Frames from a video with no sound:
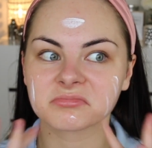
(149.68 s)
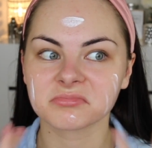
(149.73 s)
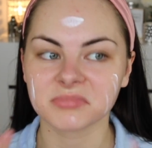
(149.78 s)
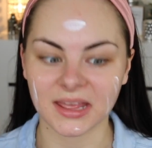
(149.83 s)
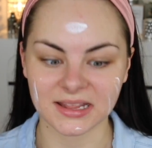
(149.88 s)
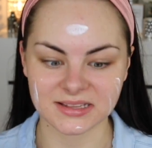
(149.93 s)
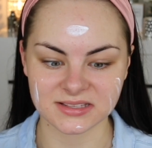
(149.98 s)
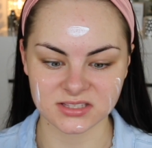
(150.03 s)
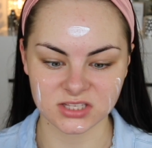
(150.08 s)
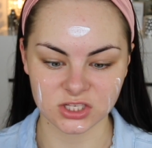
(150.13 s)

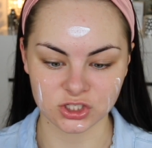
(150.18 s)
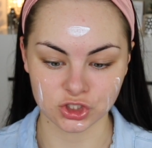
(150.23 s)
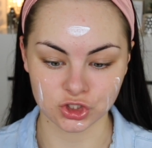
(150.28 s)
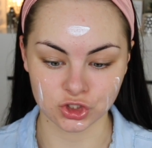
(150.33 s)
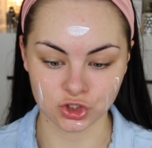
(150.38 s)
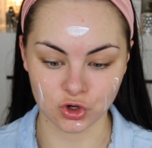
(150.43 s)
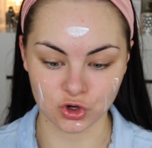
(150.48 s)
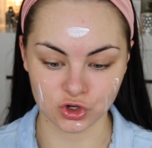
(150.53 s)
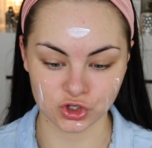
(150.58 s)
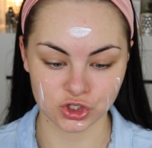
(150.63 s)
That's
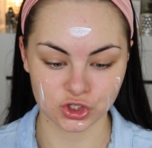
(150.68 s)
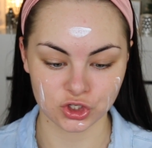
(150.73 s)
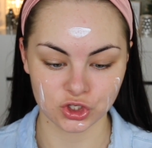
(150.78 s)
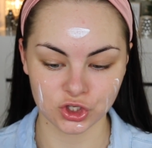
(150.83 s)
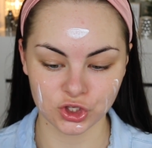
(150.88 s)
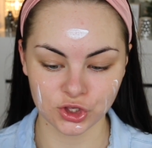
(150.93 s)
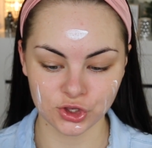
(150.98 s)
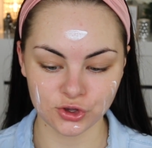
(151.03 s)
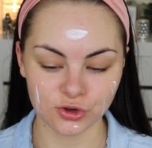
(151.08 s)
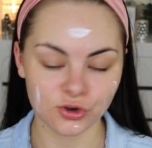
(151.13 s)
not
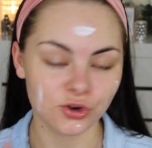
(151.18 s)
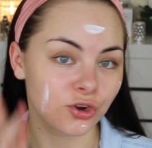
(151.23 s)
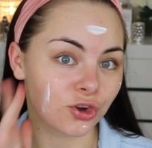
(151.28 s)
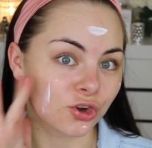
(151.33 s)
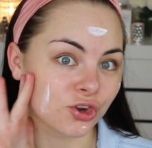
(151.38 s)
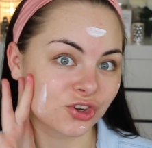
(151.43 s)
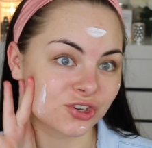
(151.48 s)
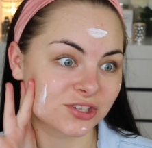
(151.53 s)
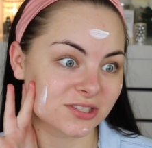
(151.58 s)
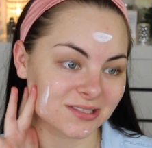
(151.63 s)

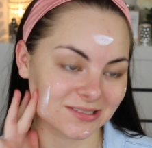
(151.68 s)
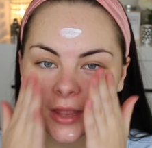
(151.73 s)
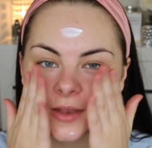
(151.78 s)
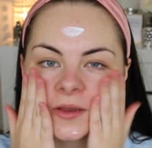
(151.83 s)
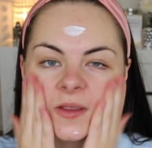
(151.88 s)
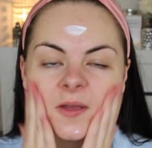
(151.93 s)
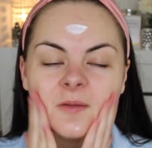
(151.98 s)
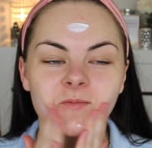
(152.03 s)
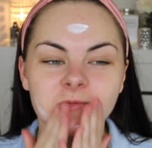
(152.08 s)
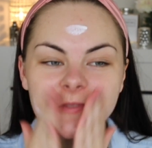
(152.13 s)
cute.
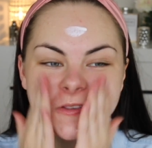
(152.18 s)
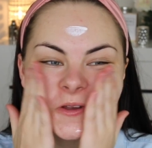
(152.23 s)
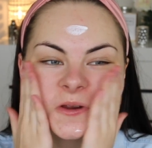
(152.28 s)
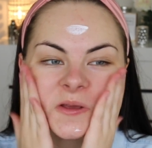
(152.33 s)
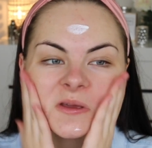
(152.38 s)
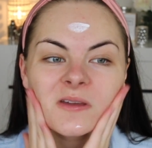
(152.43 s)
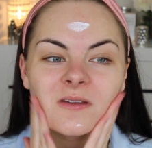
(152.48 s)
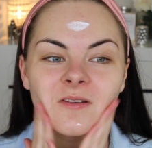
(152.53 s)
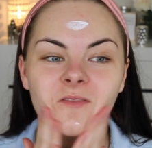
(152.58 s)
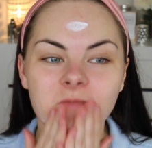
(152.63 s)
And yeah, I'm just
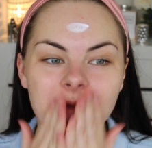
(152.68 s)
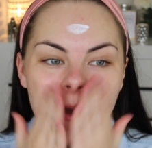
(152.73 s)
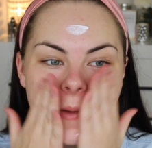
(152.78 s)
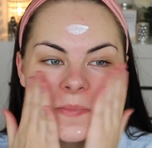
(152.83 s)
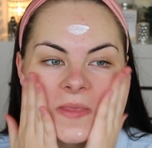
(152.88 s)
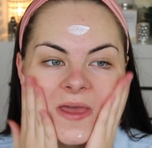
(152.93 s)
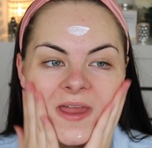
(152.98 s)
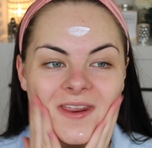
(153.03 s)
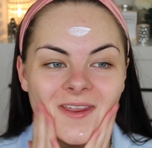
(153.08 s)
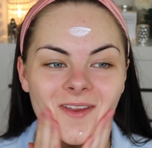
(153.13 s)
going to
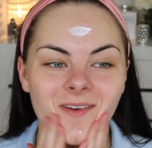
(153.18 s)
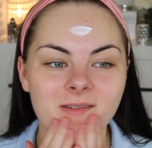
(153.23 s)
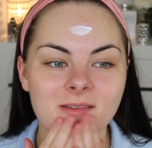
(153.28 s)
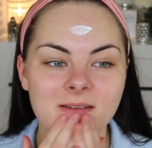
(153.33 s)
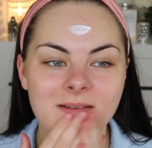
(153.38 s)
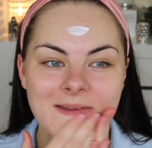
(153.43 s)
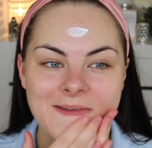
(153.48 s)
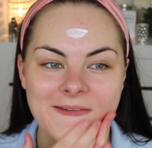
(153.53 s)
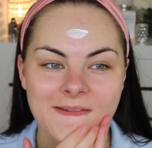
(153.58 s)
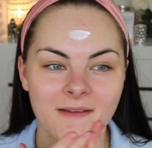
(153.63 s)
rub that
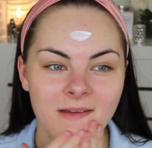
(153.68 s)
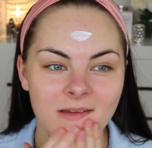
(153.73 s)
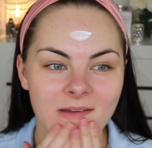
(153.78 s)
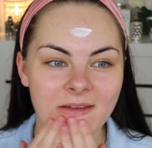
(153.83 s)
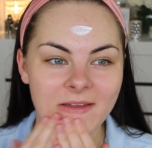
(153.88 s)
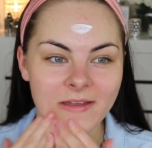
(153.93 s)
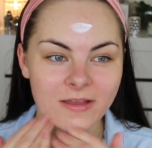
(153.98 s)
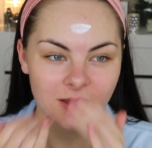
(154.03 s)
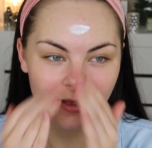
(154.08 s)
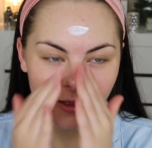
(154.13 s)
in.
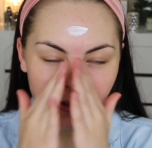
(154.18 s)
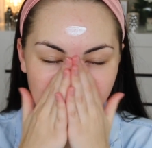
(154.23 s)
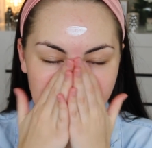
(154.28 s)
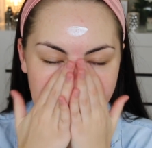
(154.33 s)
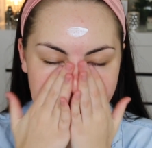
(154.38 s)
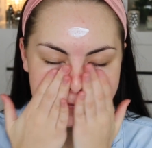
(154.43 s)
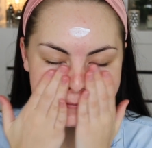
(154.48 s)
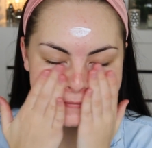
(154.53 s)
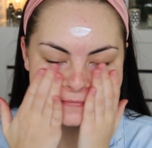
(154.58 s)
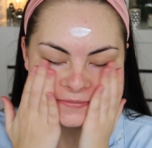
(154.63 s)
Oh,
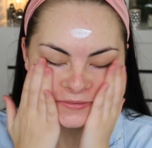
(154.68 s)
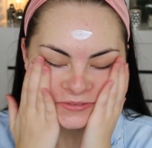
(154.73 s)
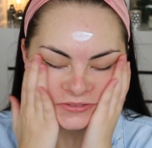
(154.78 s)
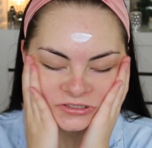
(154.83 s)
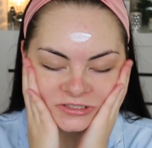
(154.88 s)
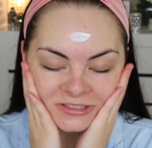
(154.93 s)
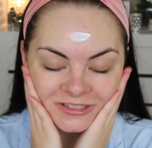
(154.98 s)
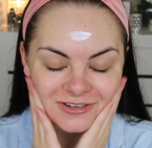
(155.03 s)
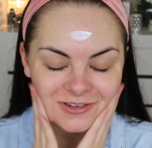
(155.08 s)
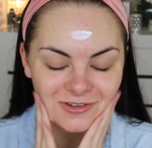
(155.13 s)
this feels
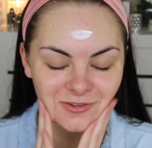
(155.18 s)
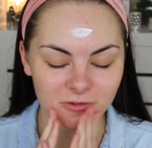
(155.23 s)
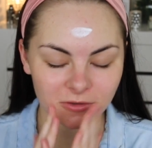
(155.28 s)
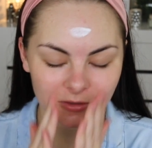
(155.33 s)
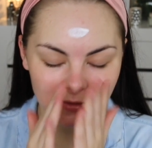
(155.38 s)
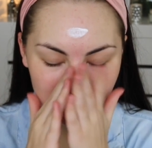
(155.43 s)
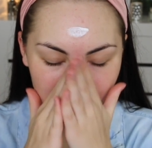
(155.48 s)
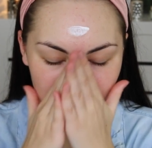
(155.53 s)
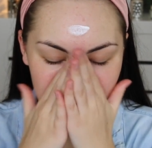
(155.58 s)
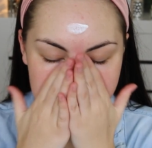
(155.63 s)
so
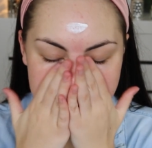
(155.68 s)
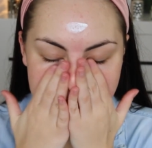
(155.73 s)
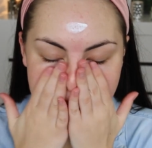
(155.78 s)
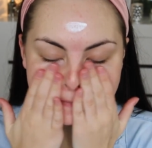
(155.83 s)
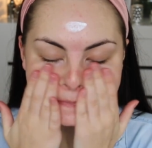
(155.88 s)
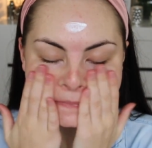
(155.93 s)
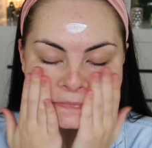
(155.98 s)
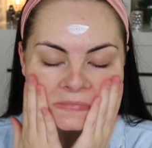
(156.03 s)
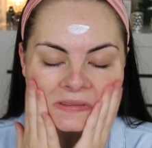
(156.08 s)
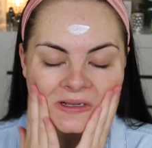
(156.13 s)
good.
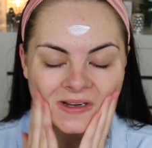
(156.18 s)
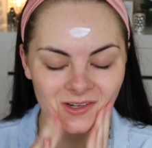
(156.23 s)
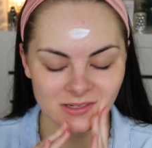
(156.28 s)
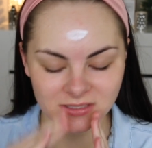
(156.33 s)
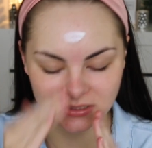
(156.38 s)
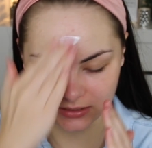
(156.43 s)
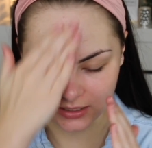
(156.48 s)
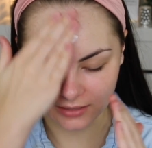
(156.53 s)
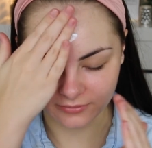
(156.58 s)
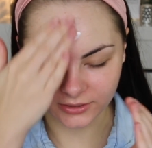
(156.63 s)
I
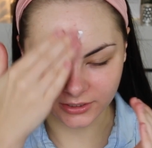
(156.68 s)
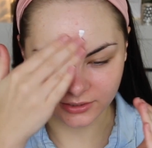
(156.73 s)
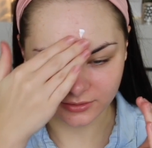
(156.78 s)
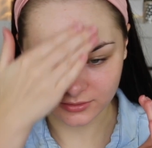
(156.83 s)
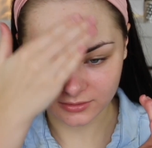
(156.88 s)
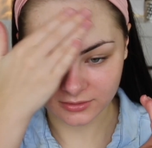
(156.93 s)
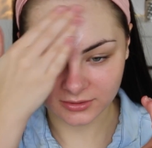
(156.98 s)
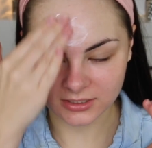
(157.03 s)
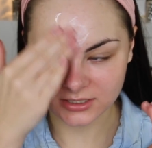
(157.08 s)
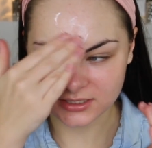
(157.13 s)
just love
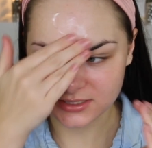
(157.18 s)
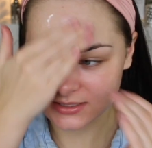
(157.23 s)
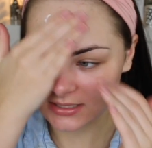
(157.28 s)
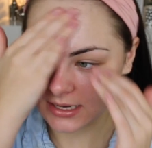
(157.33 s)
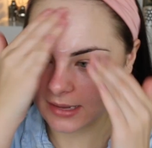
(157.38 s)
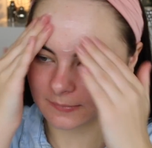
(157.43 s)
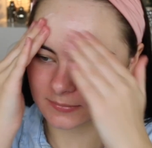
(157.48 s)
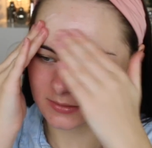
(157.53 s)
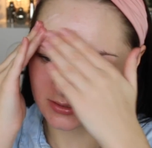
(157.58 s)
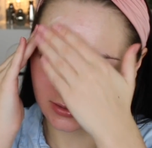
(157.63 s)
it. I just
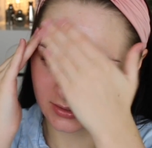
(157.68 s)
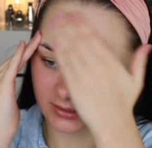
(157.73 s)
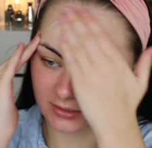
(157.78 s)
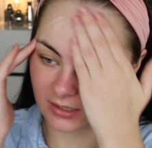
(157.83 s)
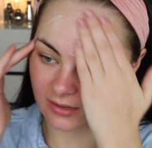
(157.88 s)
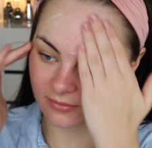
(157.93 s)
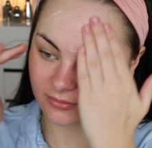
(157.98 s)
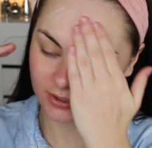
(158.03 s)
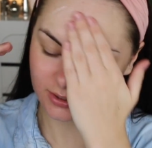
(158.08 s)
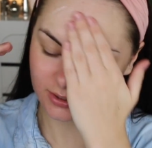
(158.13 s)
absolutely love